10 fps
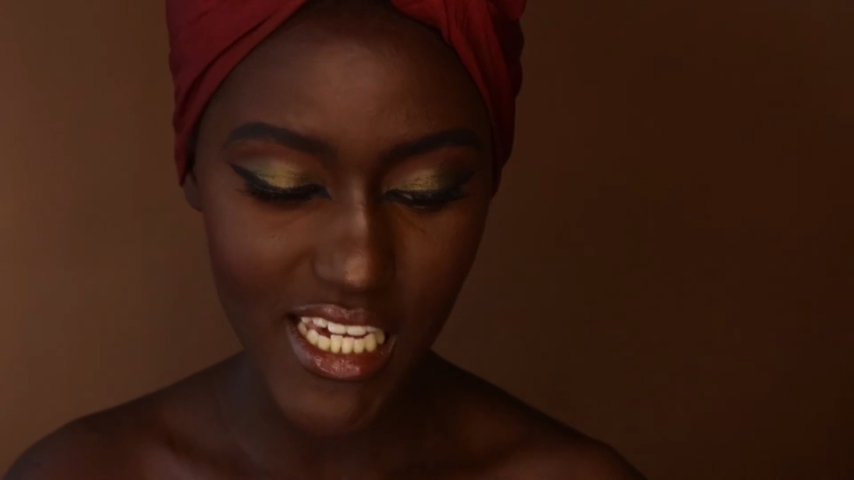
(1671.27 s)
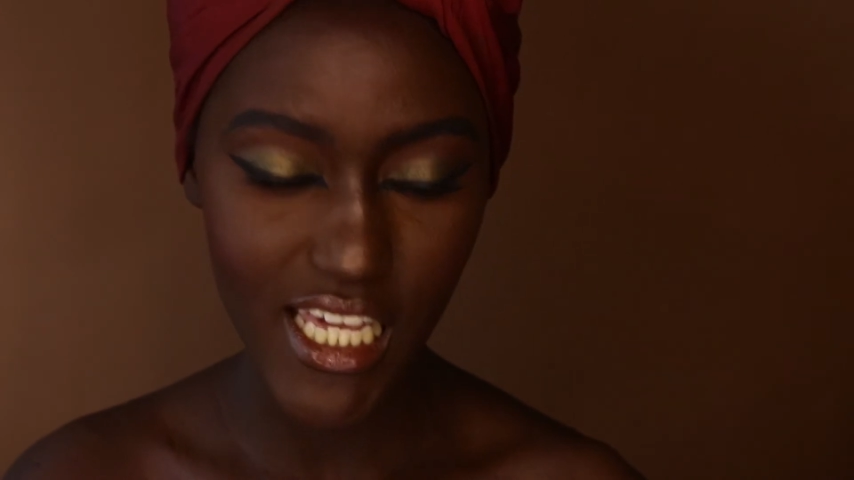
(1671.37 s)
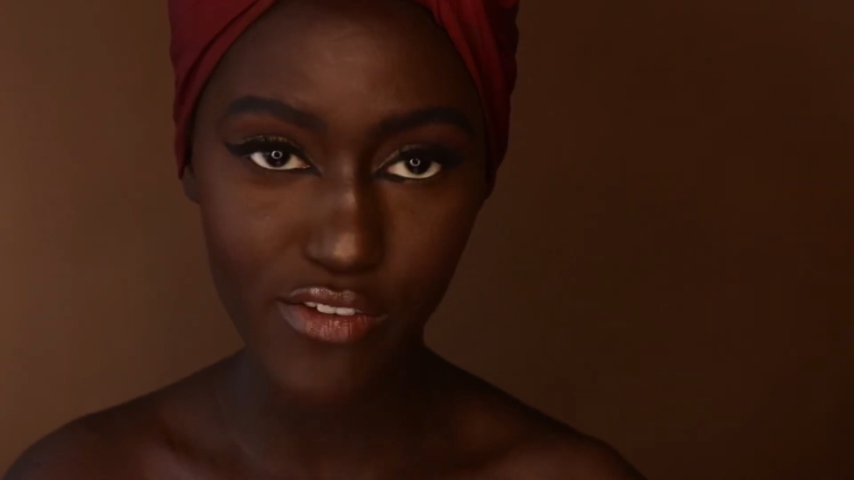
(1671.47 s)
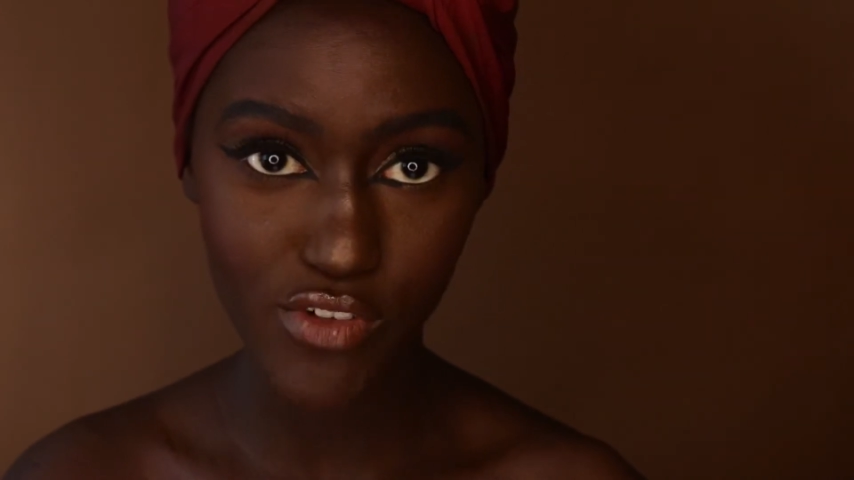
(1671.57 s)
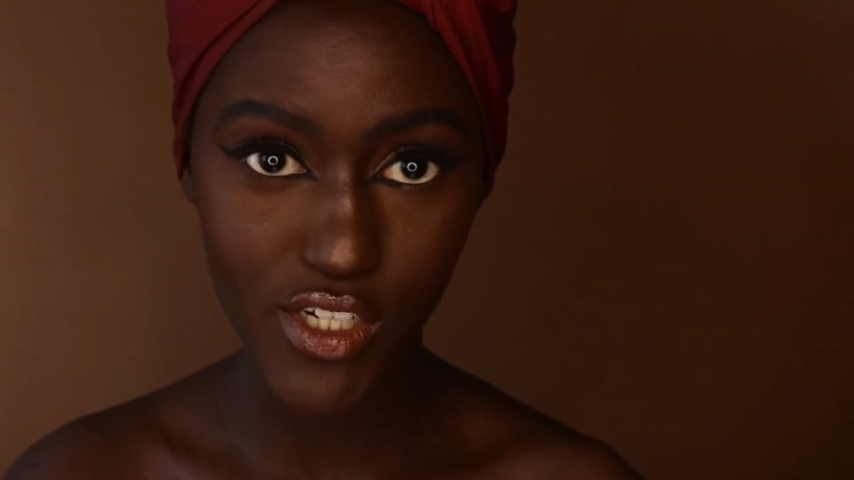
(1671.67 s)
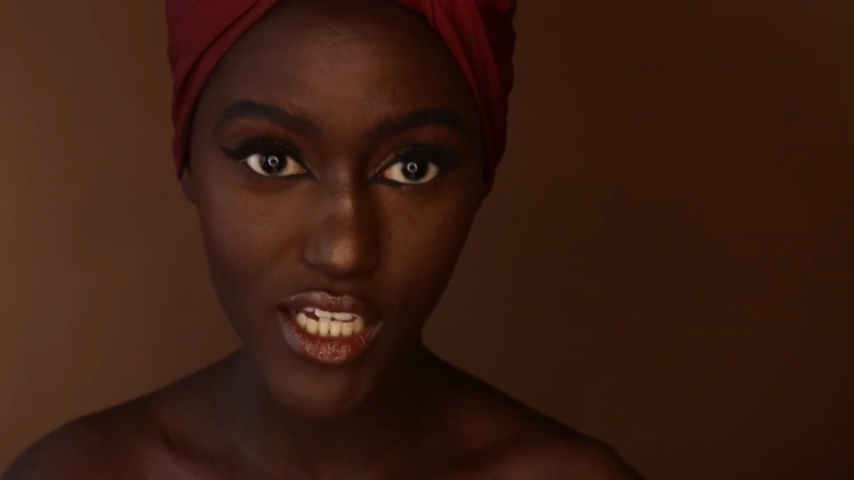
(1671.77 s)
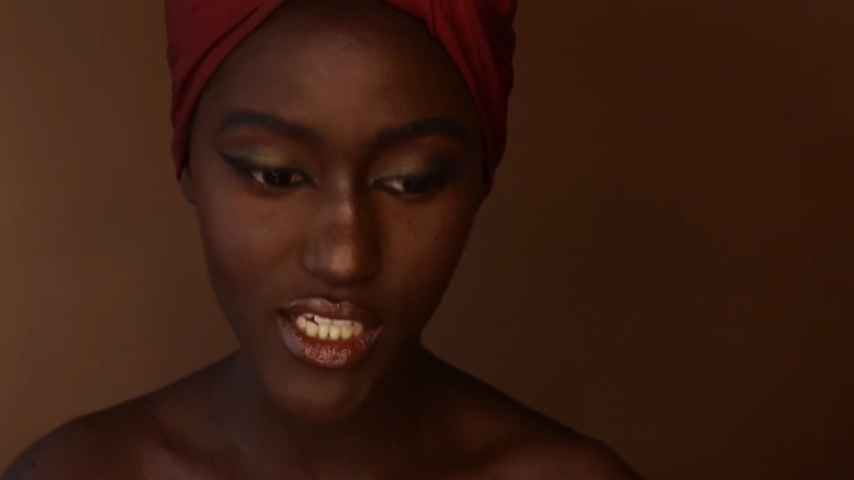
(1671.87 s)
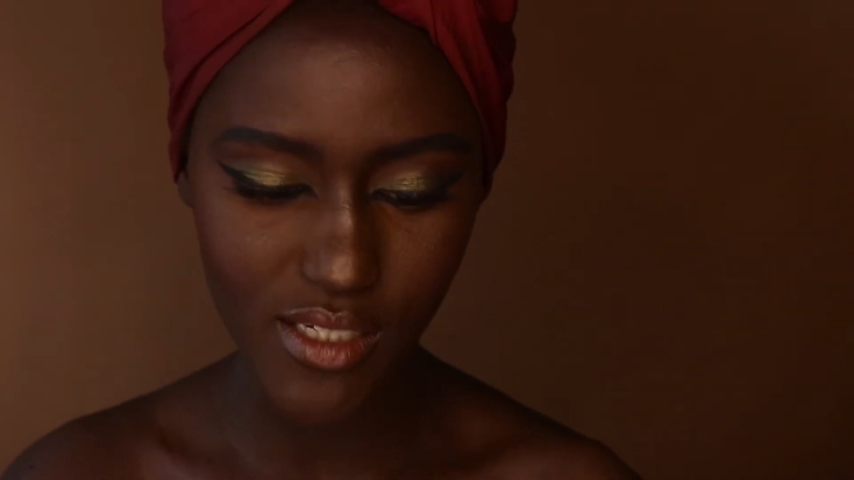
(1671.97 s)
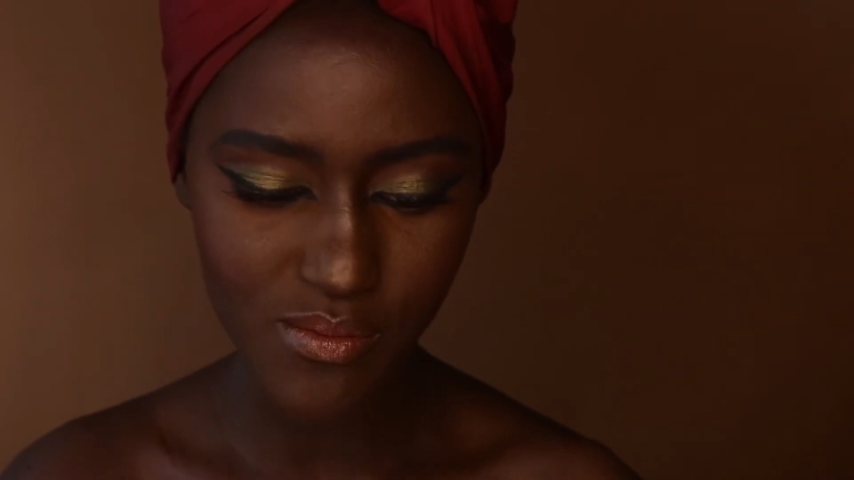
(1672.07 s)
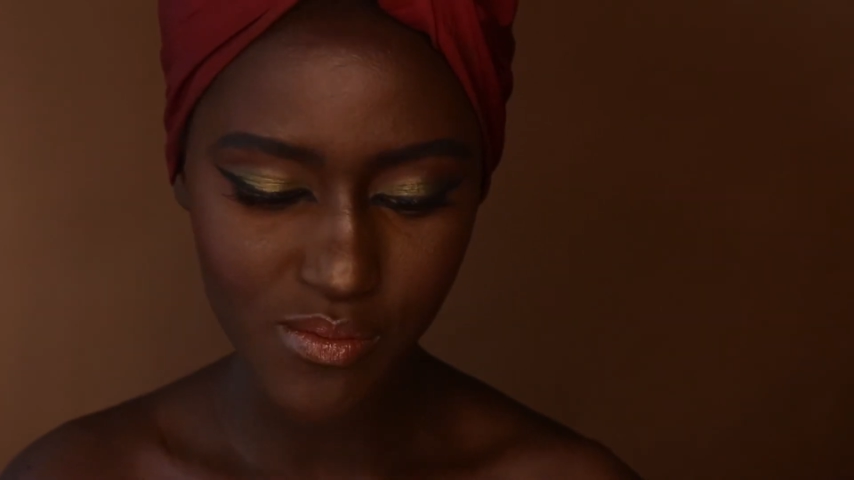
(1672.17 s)
if you're
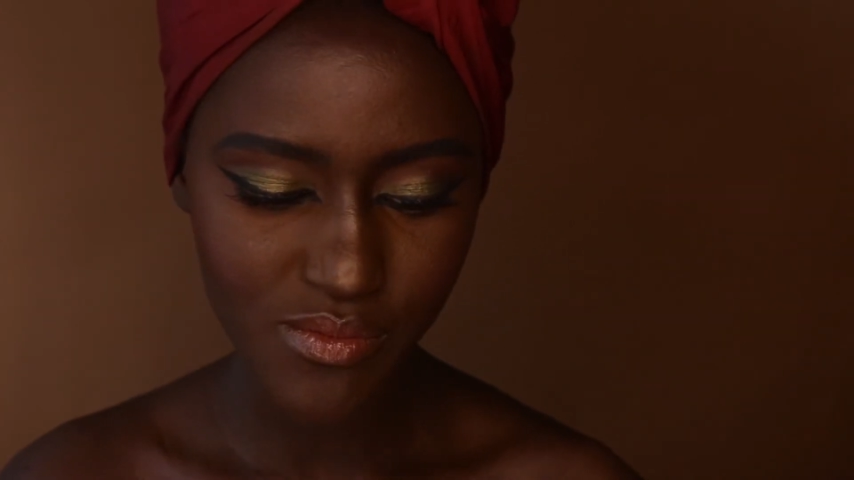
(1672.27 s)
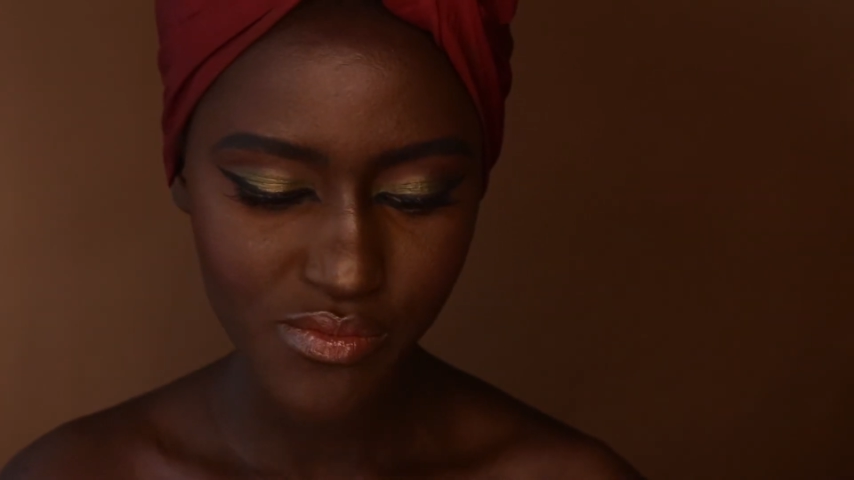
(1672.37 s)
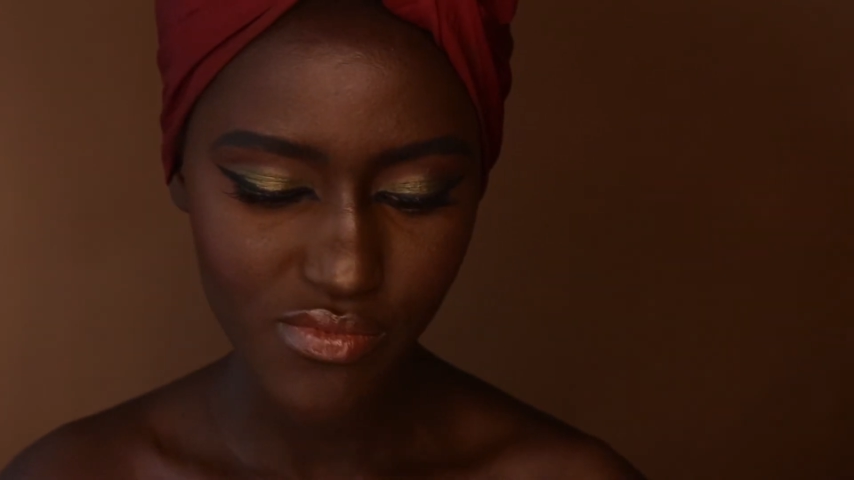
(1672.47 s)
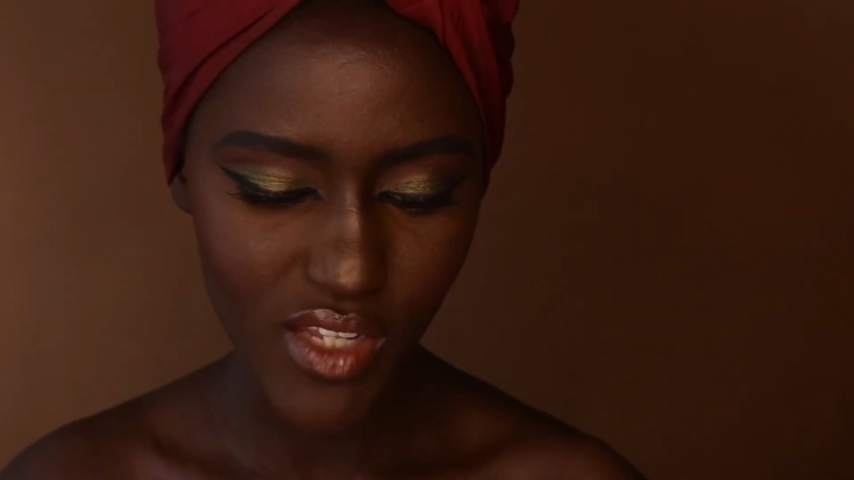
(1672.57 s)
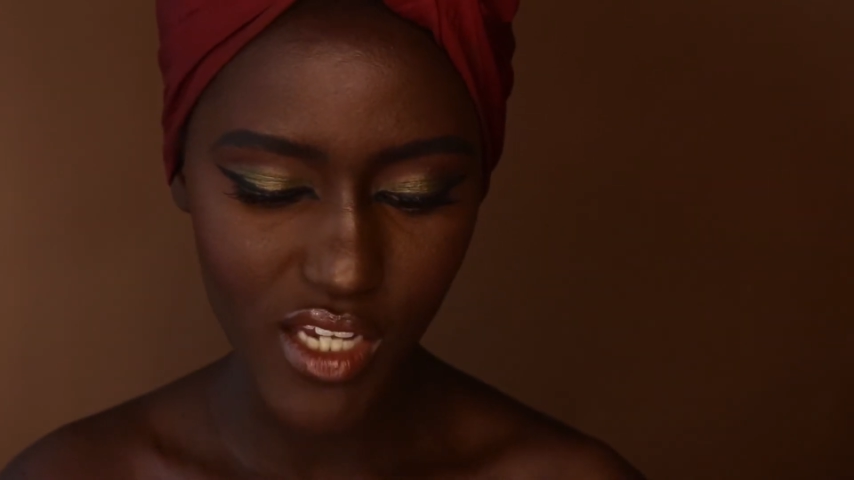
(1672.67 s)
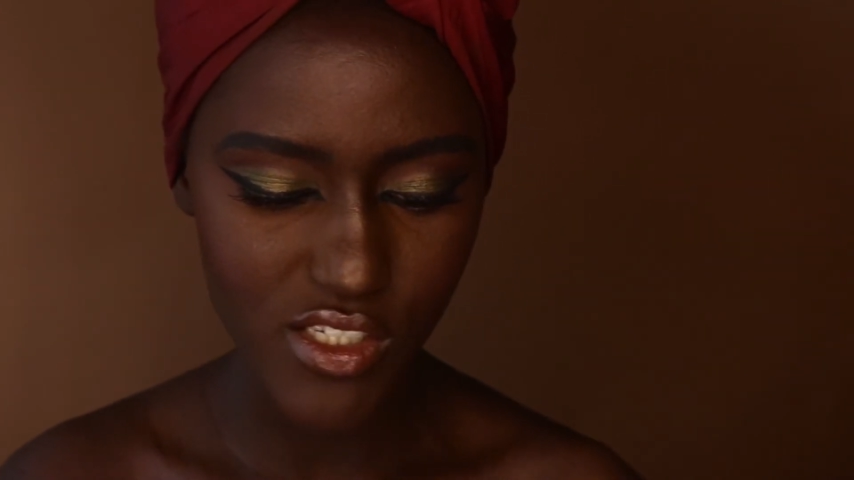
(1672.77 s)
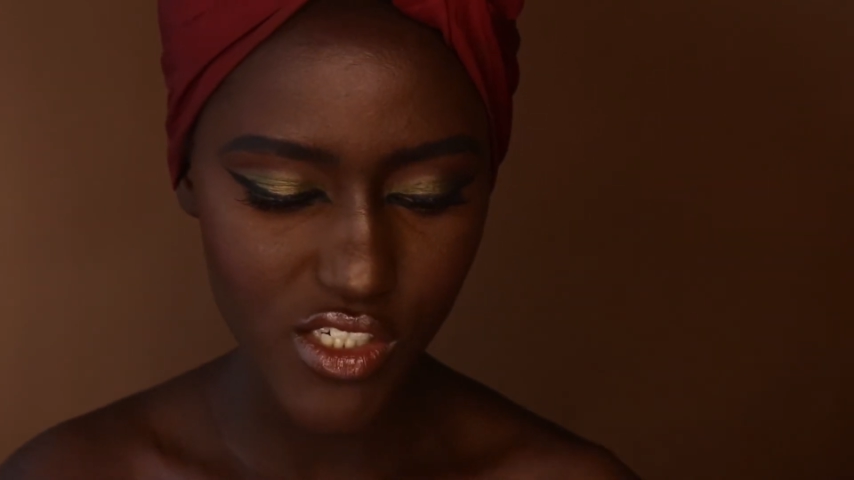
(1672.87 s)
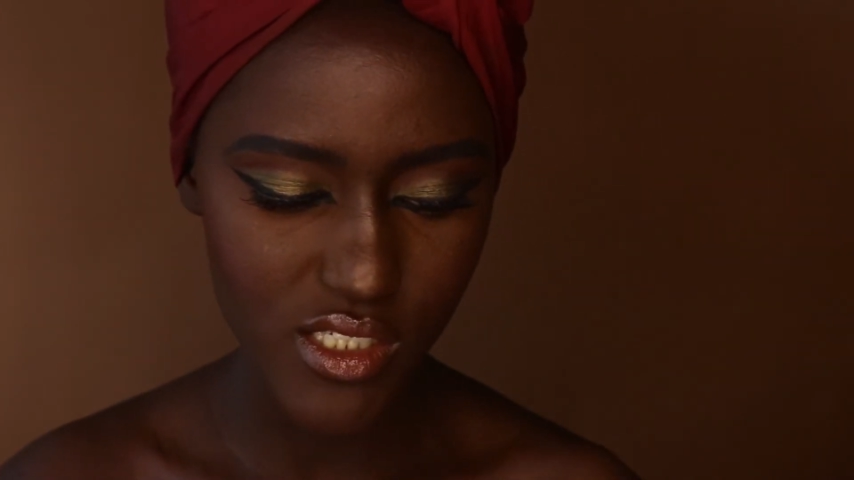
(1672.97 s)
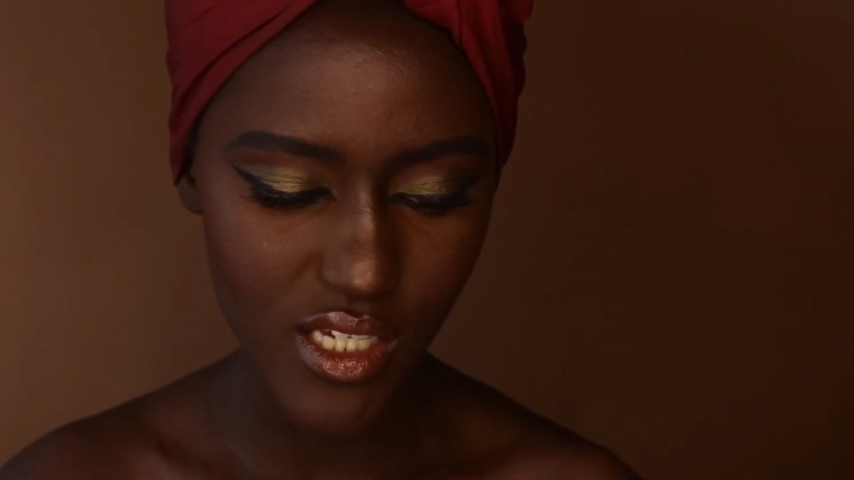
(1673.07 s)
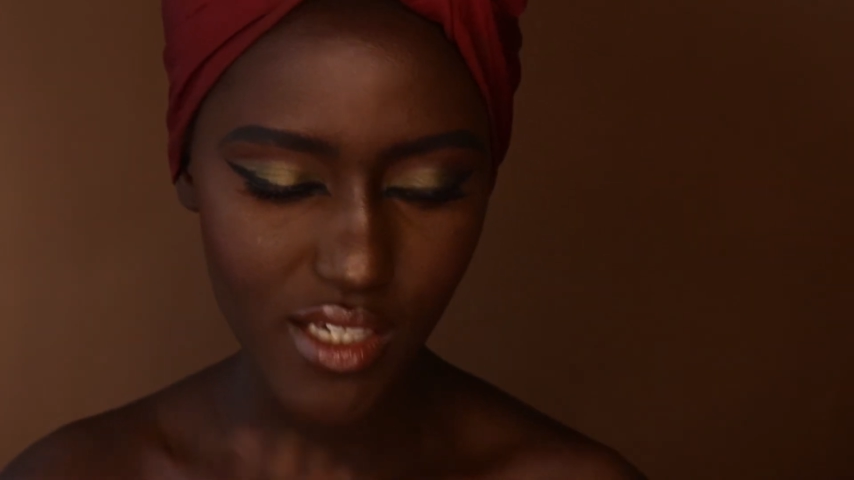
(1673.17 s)
lucky, and
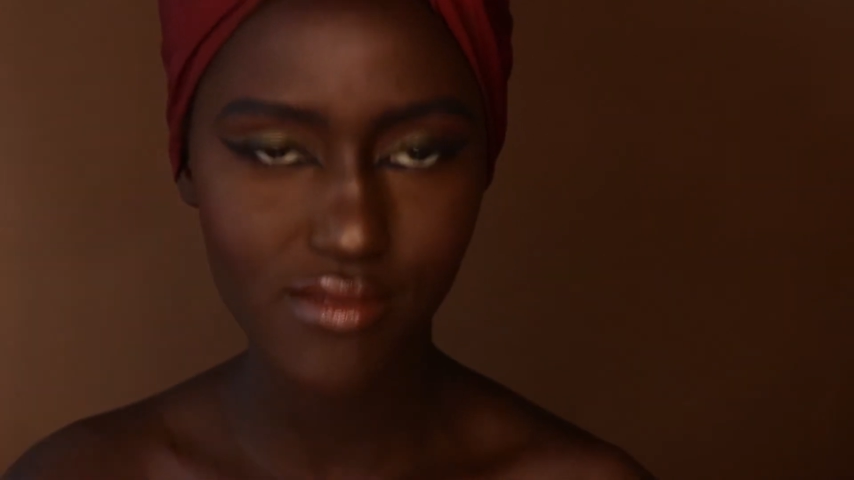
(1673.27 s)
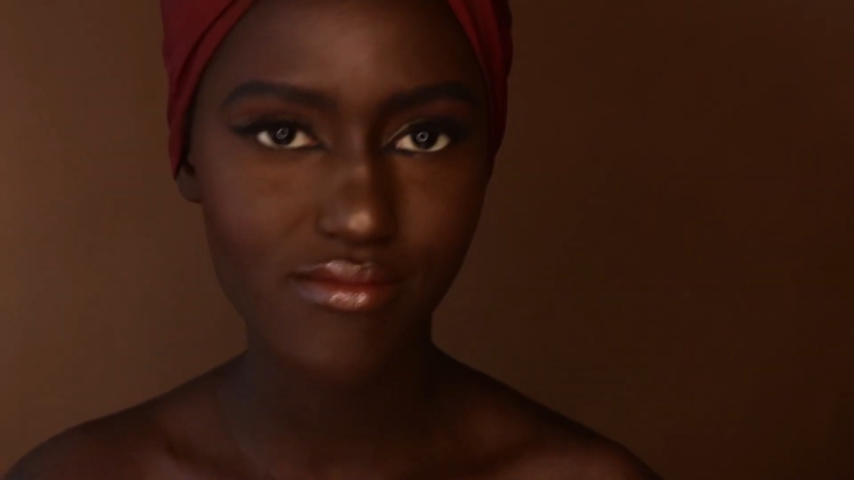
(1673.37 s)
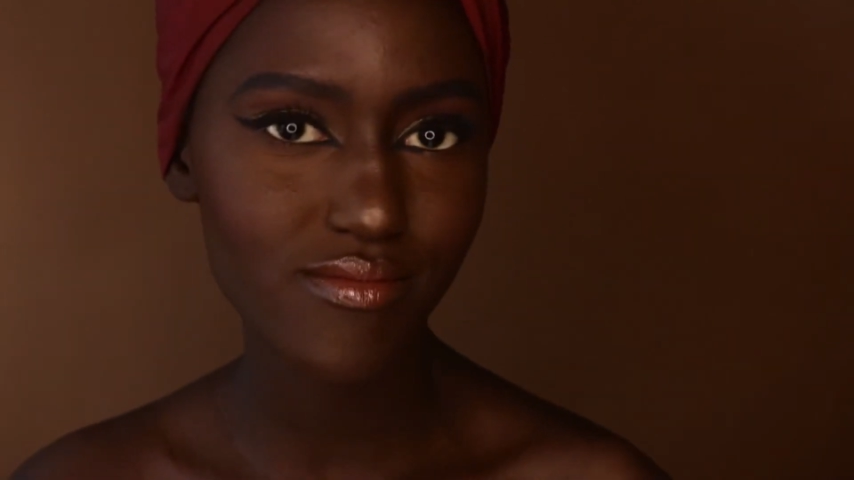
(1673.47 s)
just like,